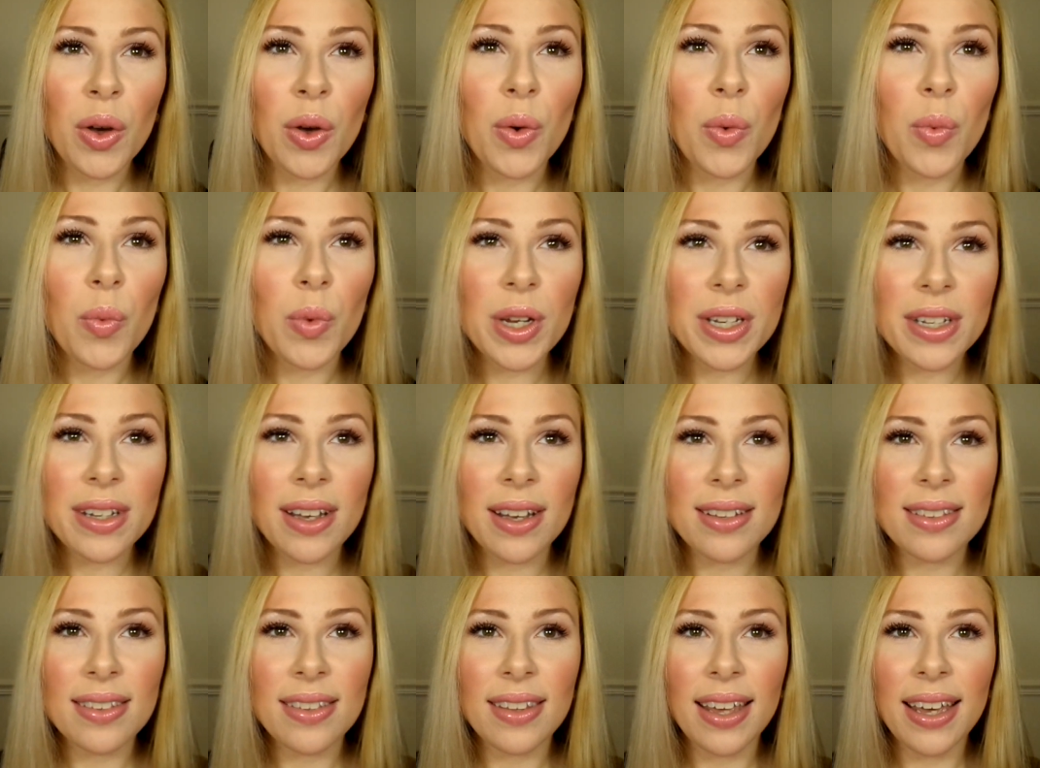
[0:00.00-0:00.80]
we shall
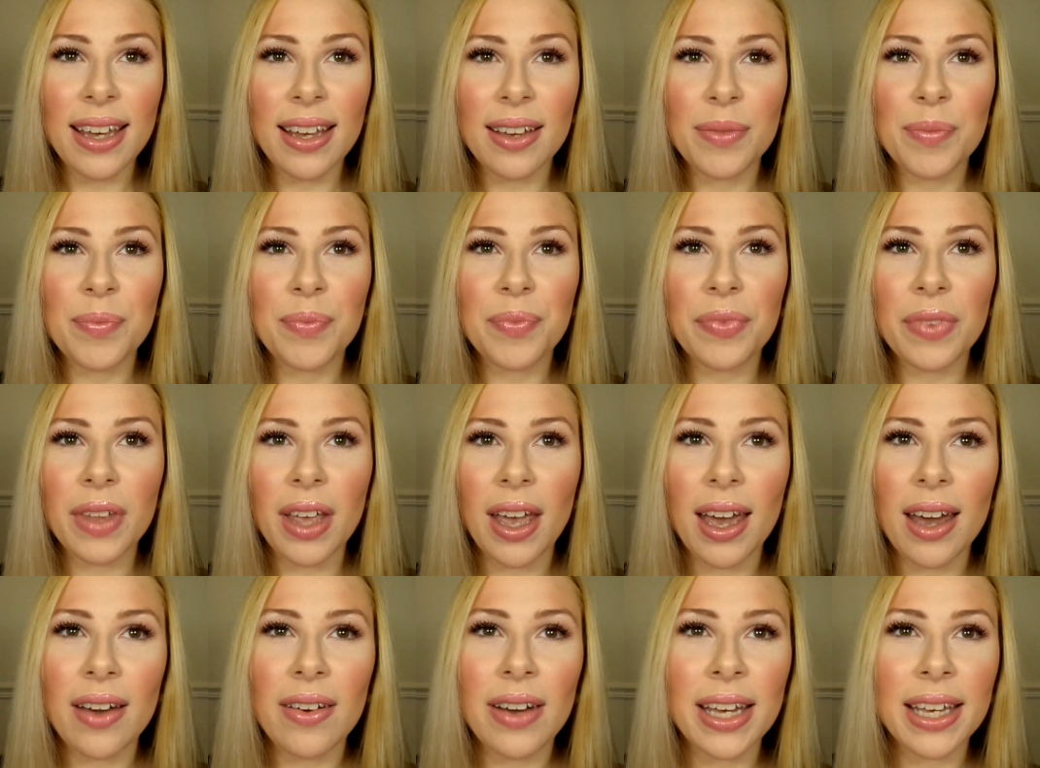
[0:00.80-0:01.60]
see
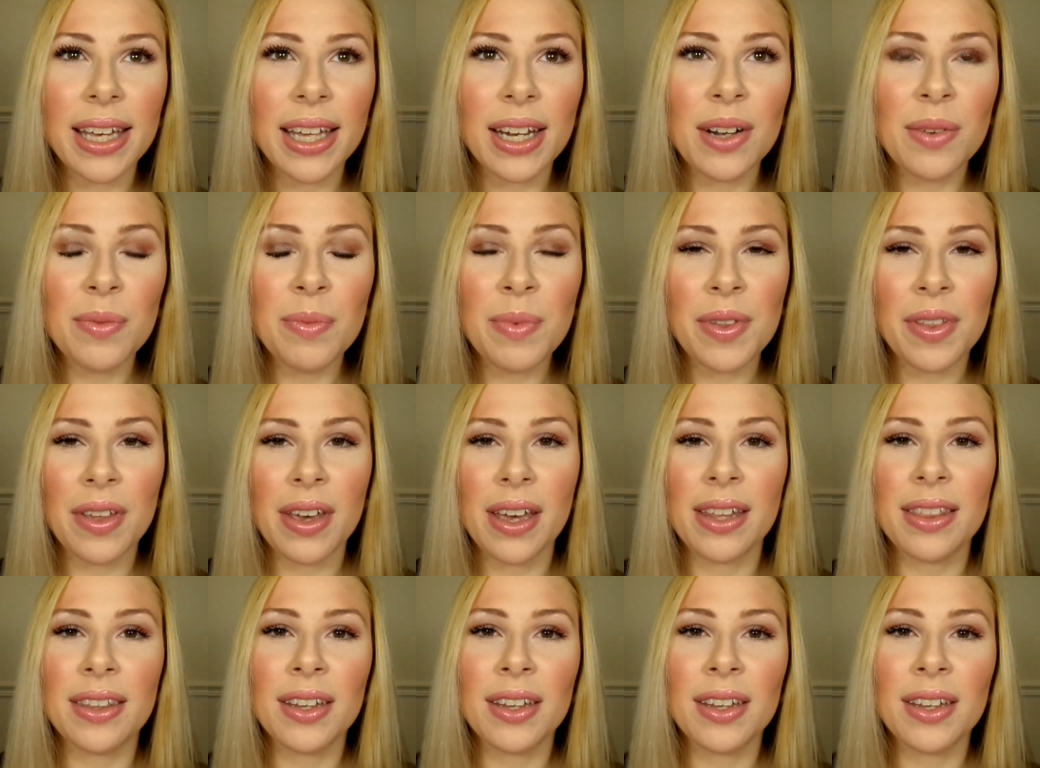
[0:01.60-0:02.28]
how I get on with it.